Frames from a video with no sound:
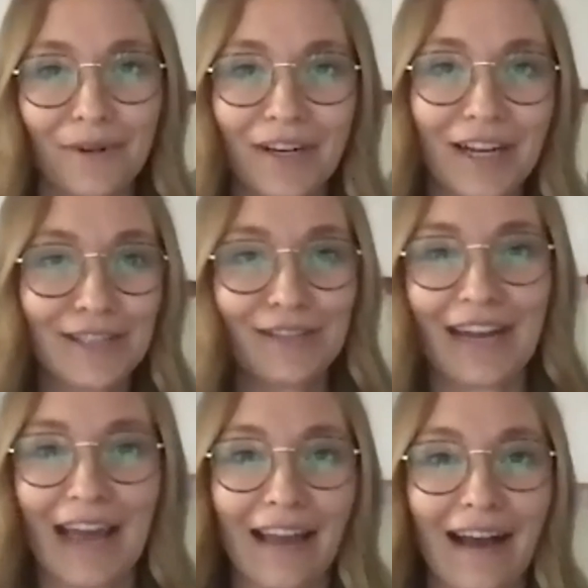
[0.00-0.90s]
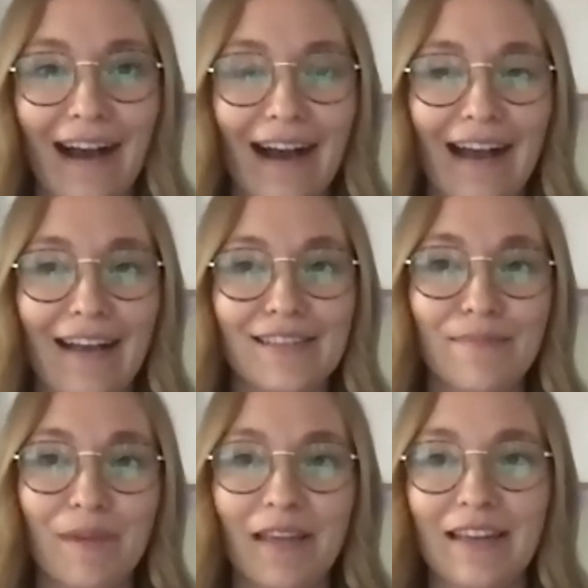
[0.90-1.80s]
I do today? I
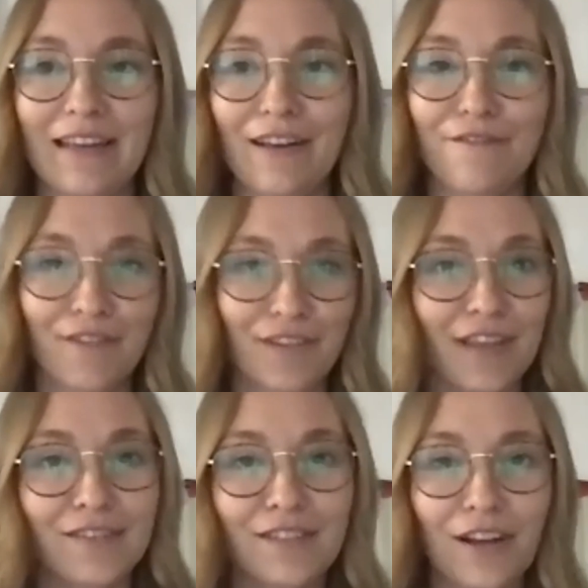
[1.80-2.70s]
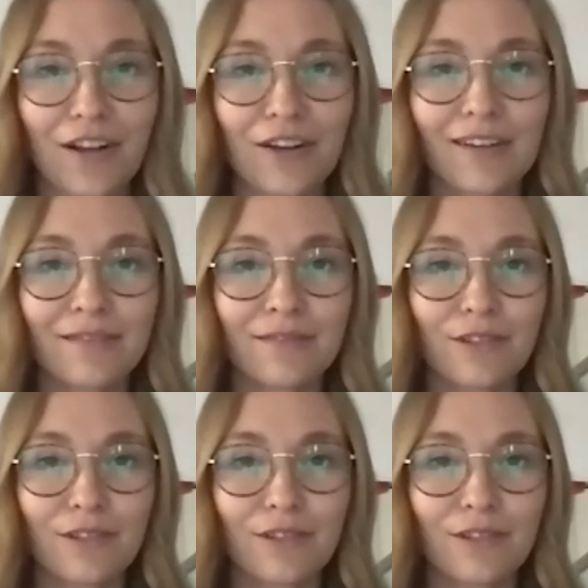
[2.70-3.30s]
submitted a $50,000